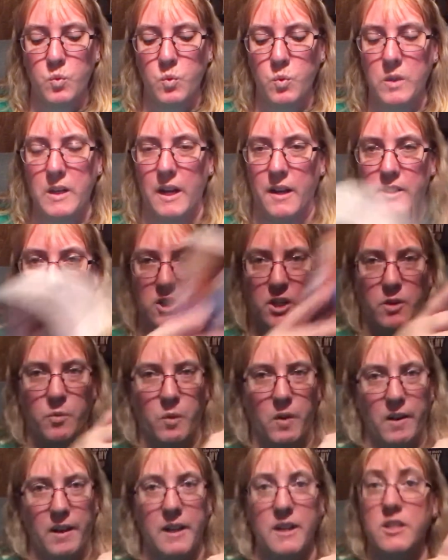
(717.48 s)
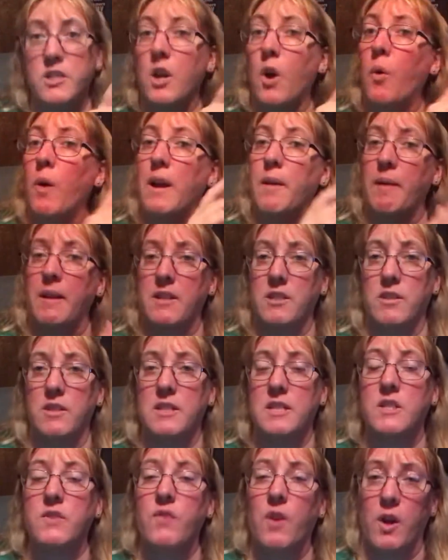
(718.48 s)
Yeah, John Weary. So anyway, so
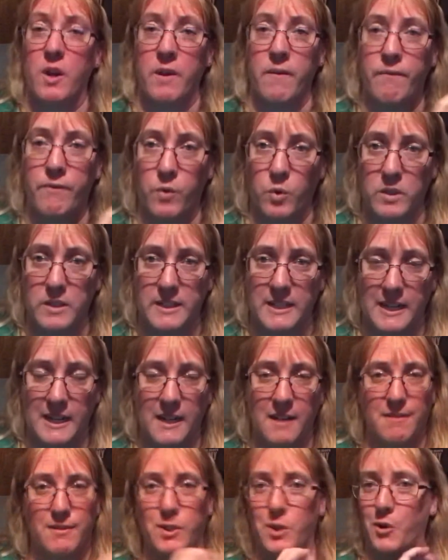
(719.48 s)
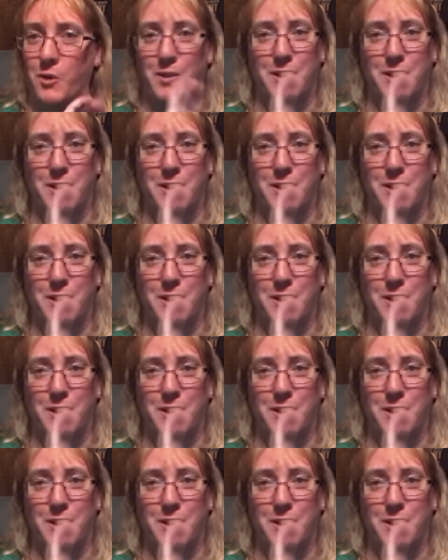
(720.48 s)
this is volume 14. So